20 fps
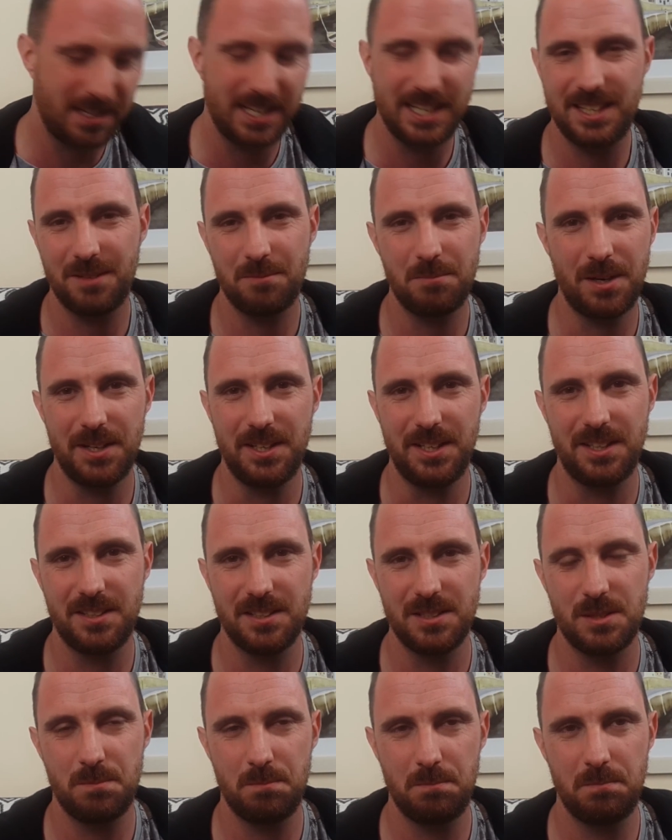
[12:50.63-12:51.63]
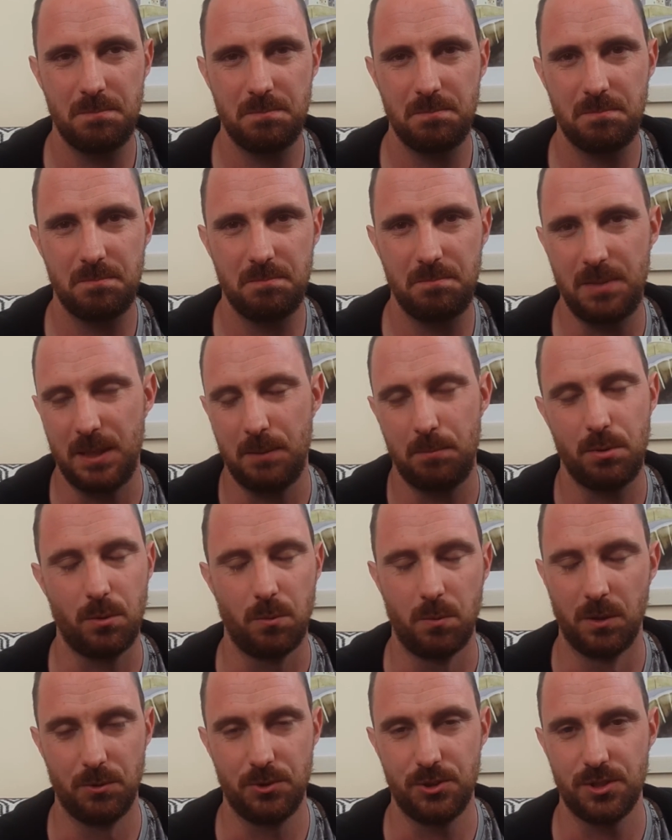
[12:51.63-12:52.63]
making money because
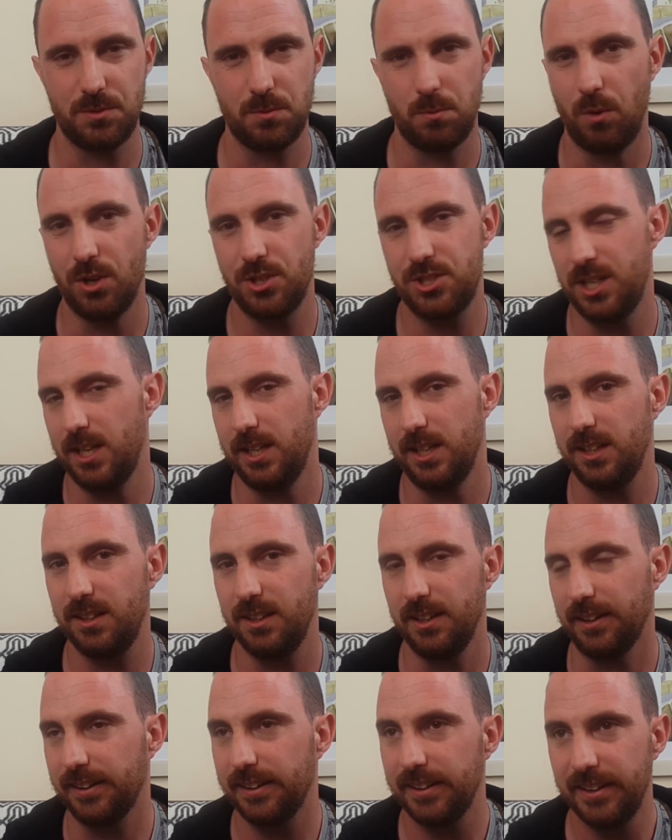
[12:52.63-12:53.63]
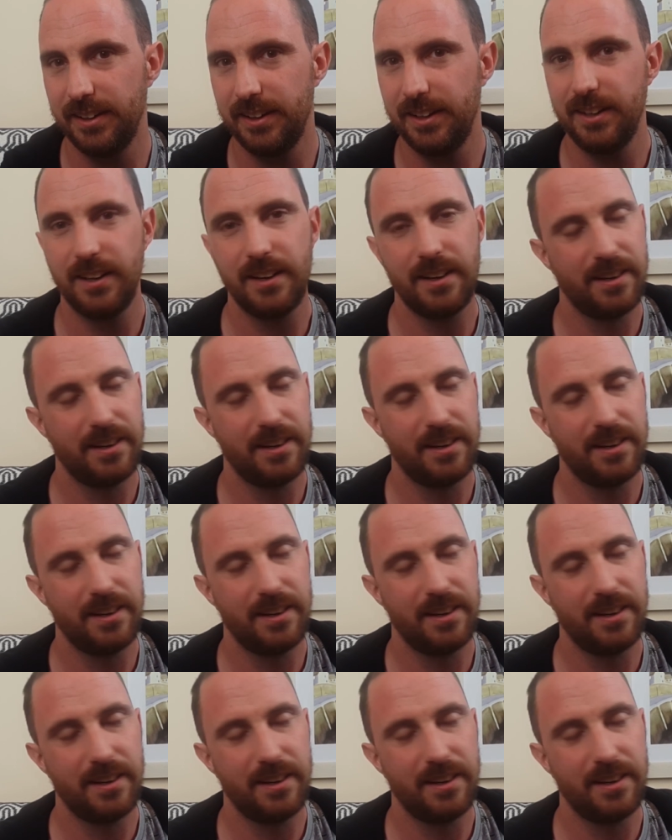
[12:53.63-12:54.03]
people will just watch anything.